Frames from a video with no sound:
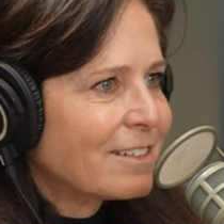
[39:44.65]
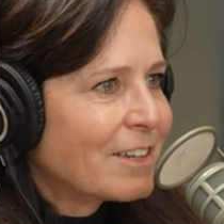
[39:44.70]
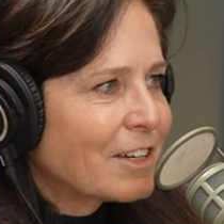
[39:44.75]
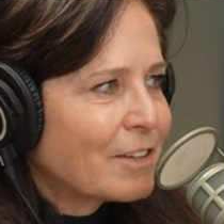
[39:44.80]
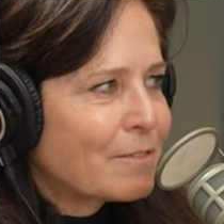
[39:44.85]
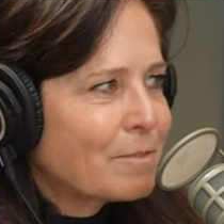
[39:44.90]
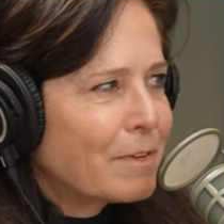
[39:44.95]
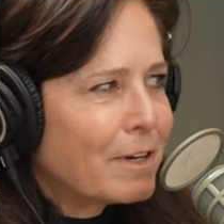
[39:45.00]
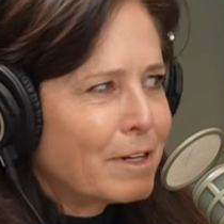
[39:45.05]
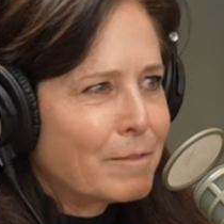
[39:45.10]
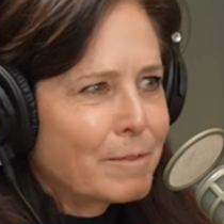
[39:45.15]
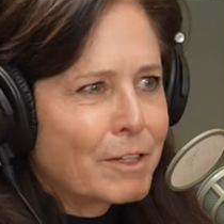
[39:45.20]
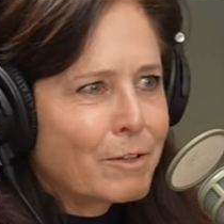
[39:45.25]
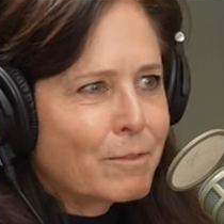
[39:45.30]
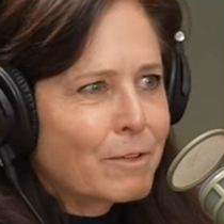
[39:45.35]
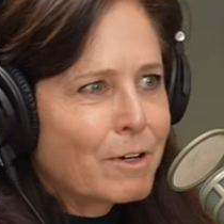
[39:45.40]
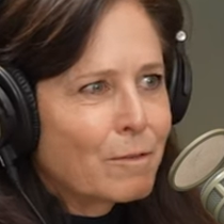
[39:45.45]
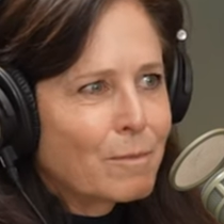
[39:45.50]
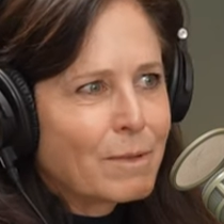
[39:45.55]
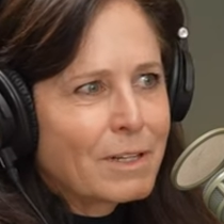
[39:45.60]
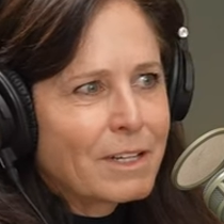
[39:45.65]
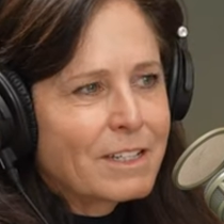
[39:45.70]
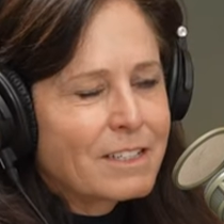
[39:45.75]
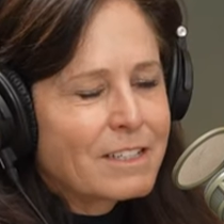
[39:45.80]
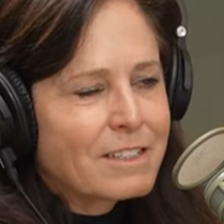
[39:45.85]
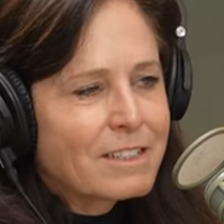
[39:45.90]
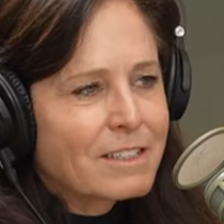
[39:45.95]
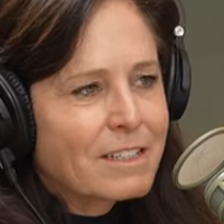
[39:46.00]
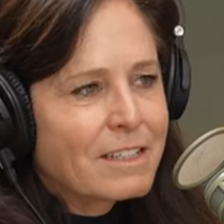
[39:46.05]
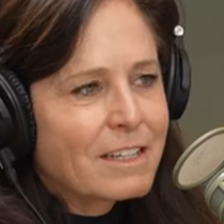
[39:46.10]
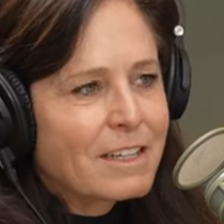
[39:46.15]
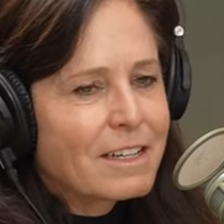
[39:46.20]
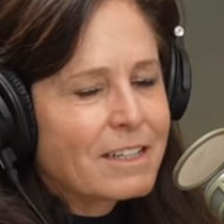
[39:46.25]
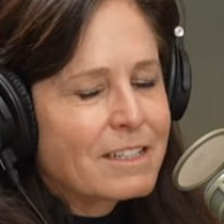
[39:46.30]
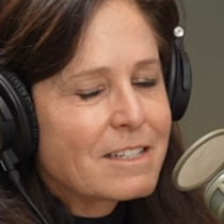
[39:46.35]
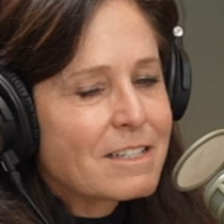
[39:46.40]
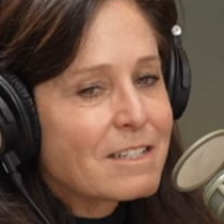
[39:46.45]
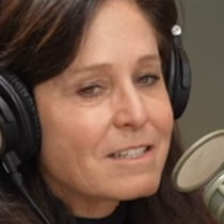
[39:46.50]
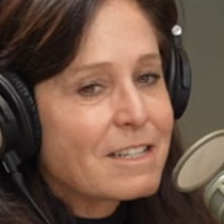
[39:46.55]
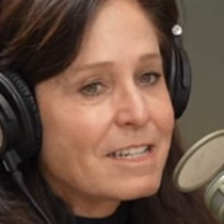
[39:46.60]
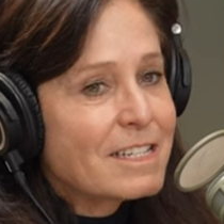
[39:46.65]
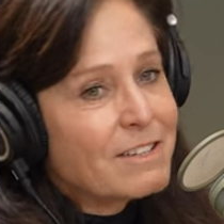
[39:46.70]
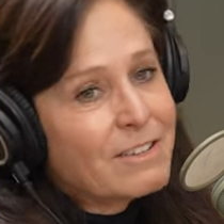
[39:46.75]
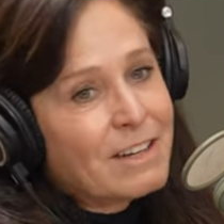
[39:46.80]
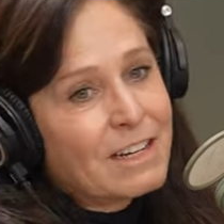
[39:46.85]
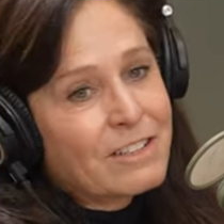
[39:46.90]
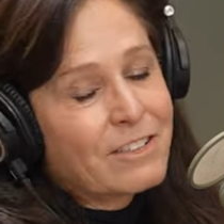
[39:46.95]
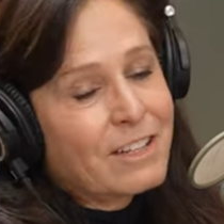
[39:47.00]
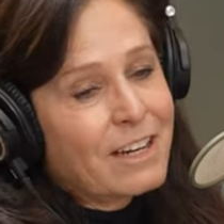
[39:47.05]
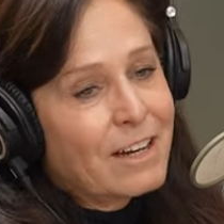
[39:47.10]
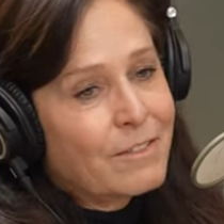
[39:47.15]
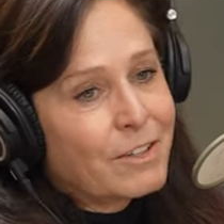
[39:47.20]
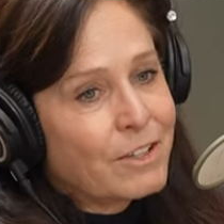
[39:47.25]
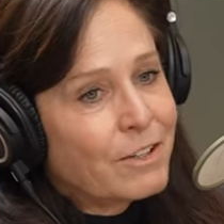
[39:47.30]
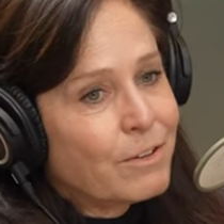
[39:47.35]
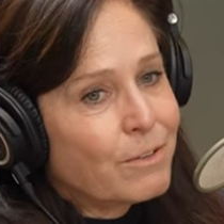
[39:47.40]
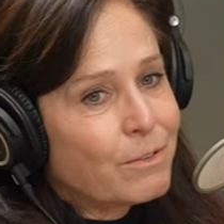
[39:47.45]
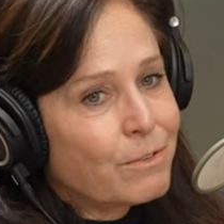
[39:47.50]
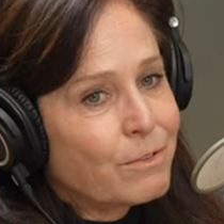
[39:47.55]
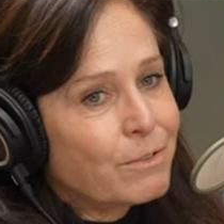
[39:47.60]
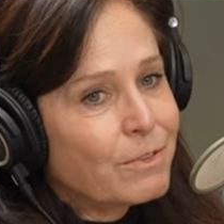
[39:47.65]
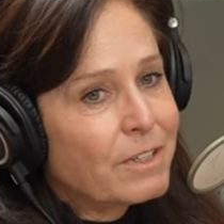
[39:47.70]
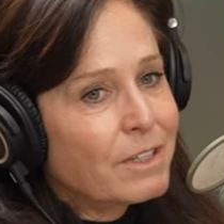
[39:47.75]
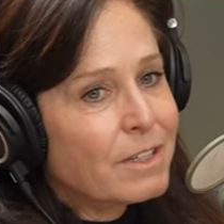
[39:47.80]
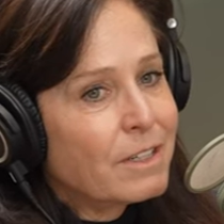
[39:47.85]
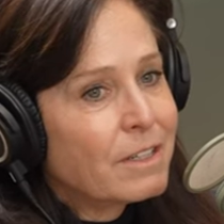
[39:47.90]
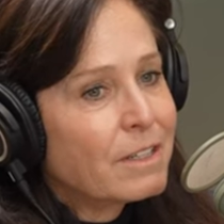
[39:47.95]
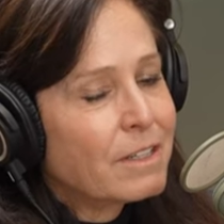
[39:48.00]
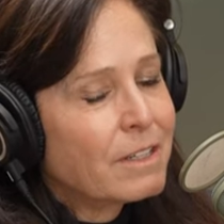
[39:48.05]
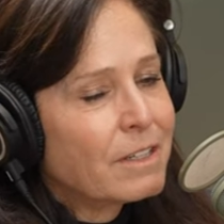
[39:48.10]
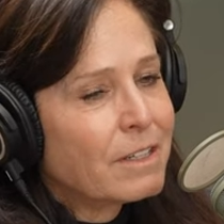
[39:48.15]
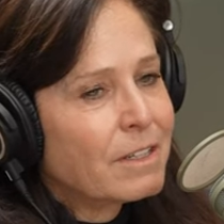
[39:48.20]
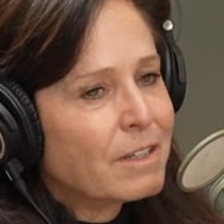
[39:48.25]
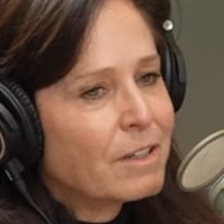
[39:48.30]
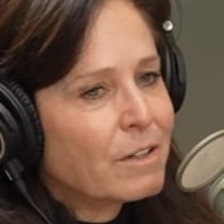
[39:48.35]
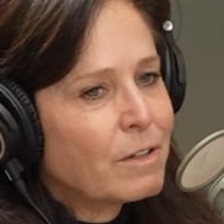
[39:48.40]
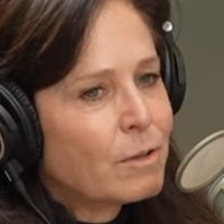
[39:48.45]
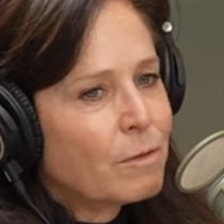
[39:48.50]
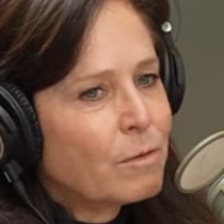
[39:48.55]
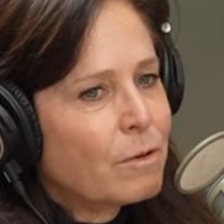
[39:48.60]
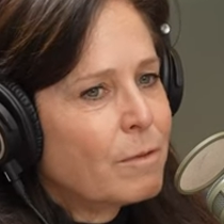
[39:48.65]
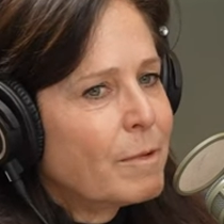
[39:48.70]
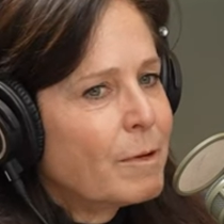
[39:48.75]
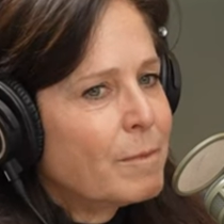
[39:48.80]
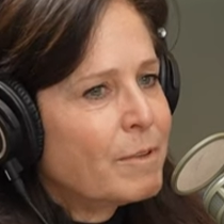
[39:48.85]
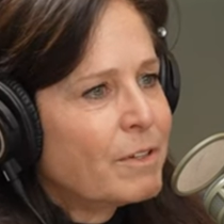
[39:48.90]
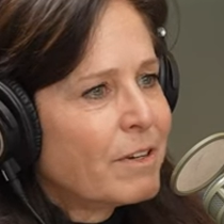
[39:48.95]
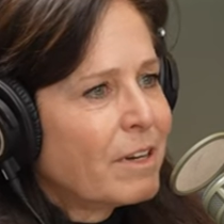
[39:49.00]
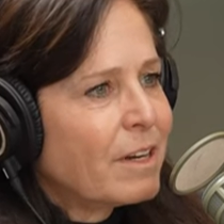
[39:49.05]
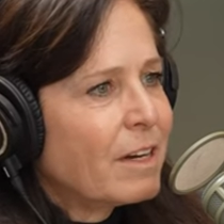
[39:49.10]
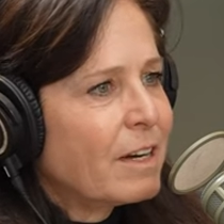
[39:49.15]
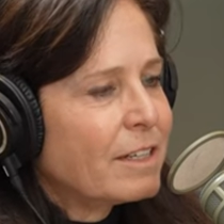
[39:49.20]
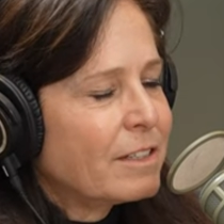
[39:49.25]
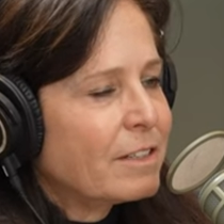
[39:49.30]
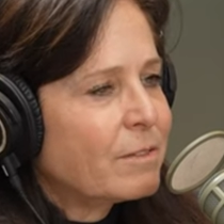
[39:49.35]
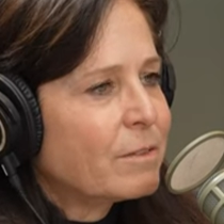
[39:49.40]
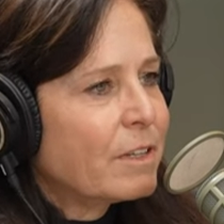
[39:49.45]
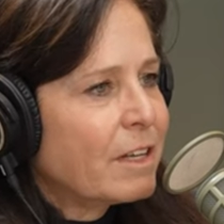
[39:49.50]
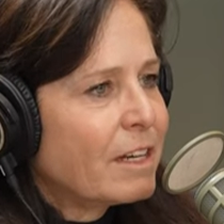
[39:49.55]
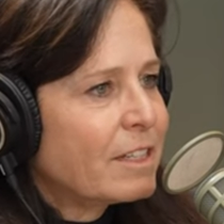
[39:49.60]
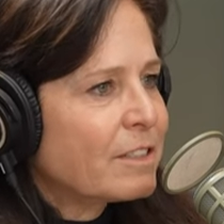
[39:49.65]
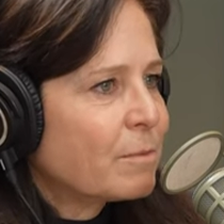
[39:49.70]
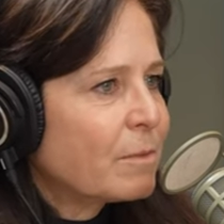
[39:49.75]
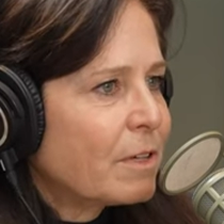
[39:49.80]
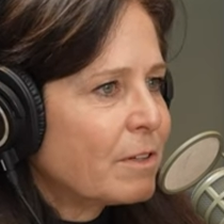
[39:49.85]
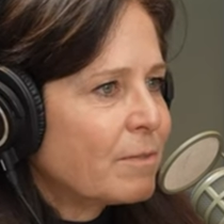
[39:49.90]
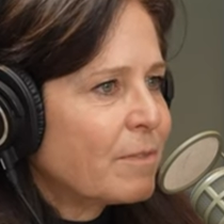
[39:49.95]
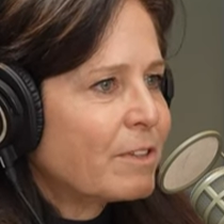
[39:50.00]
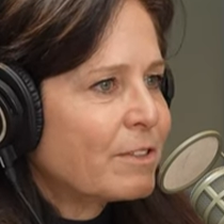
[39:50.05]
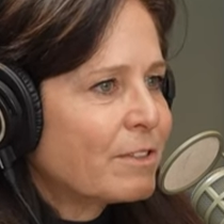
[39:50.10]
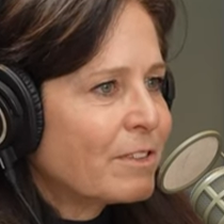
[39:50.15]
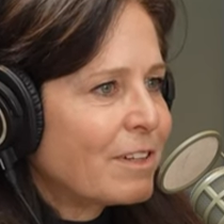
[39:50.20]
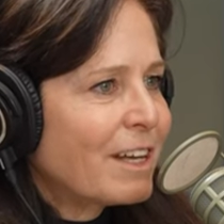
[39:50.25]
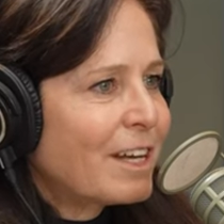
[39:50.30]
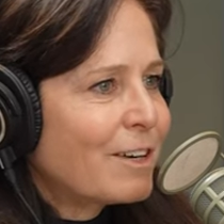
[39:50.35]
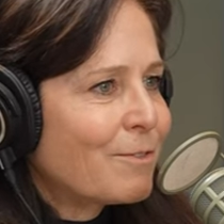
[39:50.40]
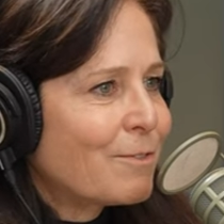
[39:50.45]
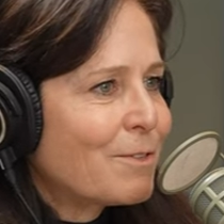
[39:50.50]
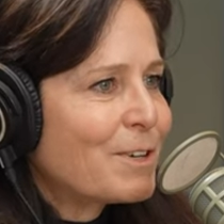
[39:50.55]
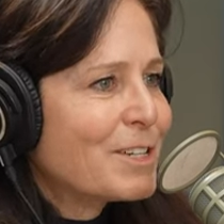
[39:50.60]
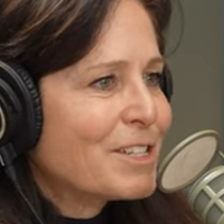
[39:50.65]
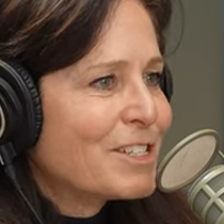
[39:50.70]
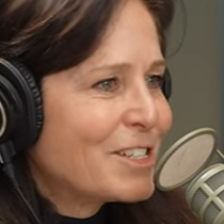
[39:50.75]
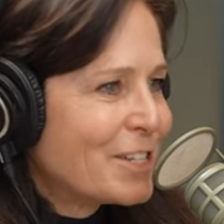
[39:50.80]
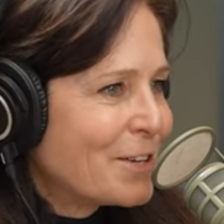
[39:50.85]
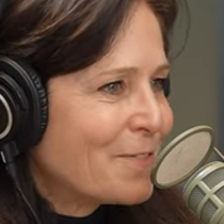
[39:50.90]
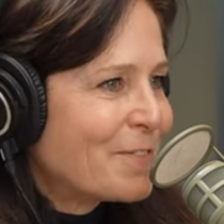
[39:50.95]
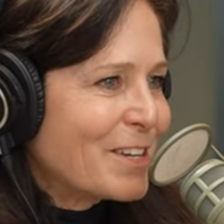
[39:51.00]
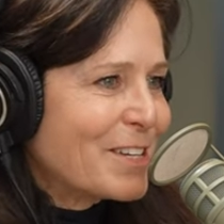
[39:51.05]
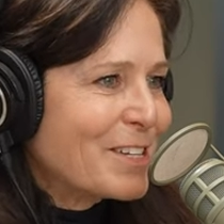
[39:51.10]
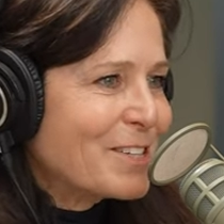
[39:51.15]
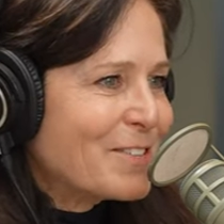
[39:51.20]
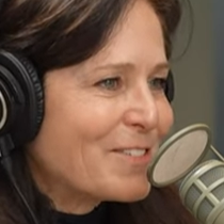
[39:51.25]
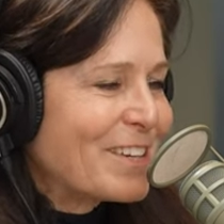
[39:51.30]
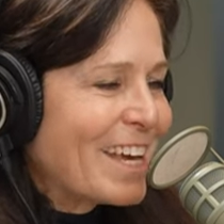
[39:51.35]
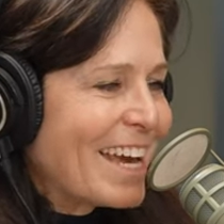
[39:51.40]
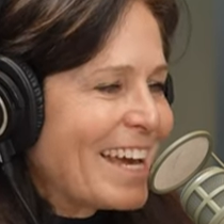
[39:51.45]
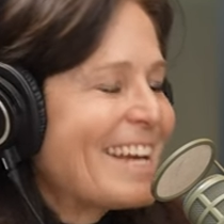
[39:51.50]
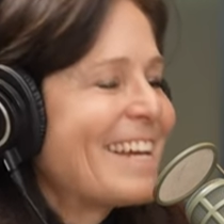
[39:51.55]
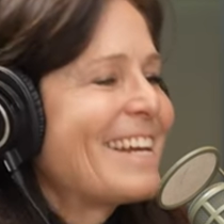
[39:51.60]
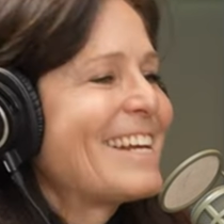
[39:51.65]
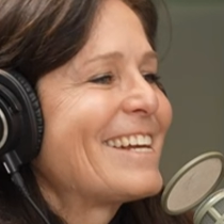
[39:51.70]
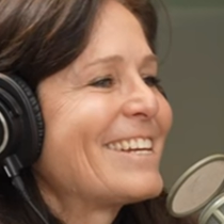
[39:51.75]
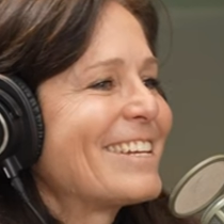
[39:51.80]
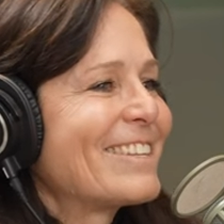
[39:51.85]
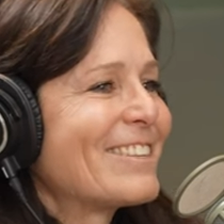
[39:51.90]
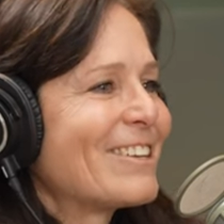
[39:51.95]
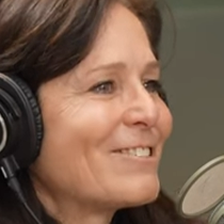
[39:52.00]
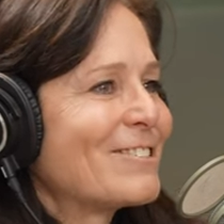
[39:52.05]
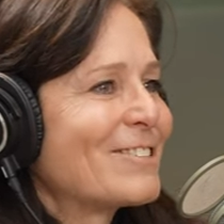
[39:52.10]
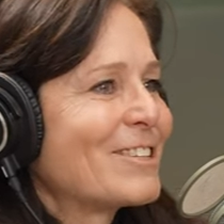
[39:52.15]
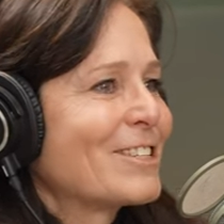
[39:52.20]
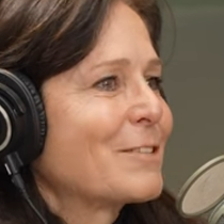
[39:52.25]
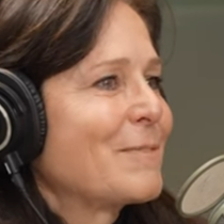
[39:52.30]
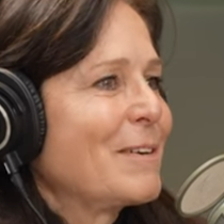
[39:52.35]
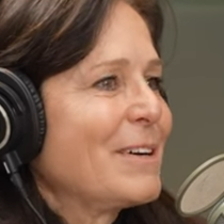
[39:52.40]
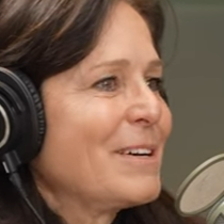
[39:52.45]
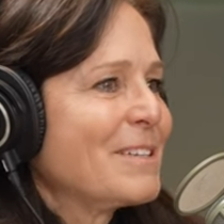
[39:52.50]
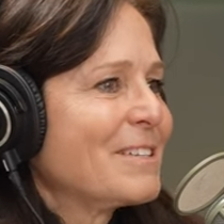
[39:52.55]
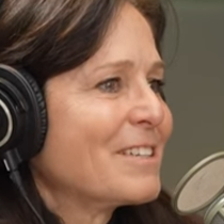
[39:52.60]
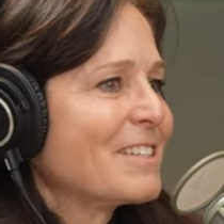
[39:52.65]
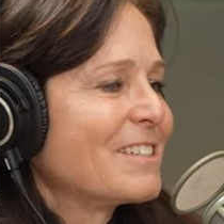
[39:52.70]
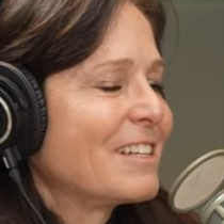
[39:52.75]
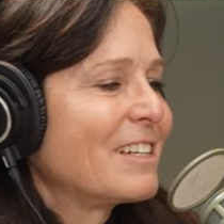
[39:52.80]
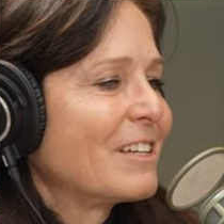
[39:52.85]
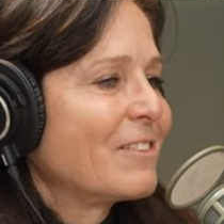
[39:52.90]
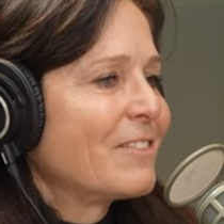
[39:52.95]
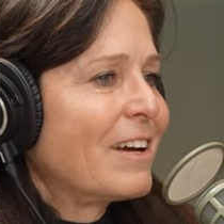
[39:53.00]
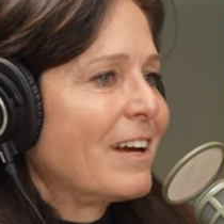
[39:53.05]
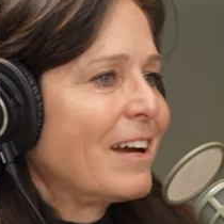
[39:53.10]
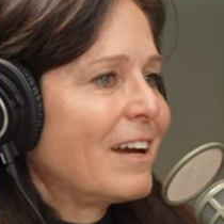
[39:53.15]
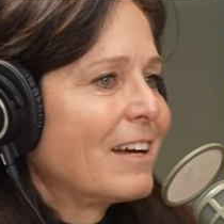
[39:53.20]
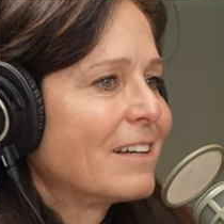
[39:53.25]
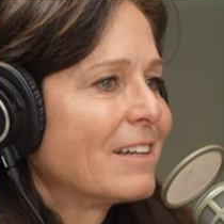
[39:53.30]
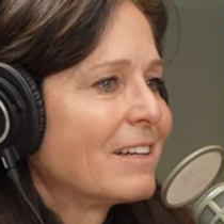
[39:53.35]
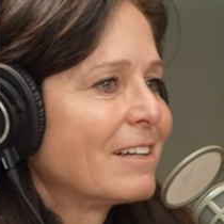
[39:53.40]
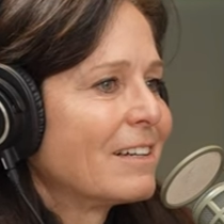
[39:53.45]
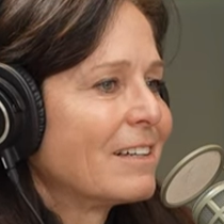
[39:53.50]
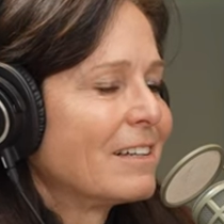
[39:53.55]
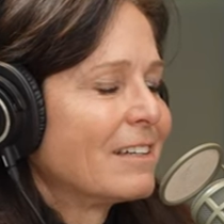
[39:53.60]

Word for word: Like I'm in the wrong place. Mm-hmm. And then you actually have to go through the, well, maybe you're not. You realize, well, there's a lot of wisdom that you've gained in those experiences that you've had.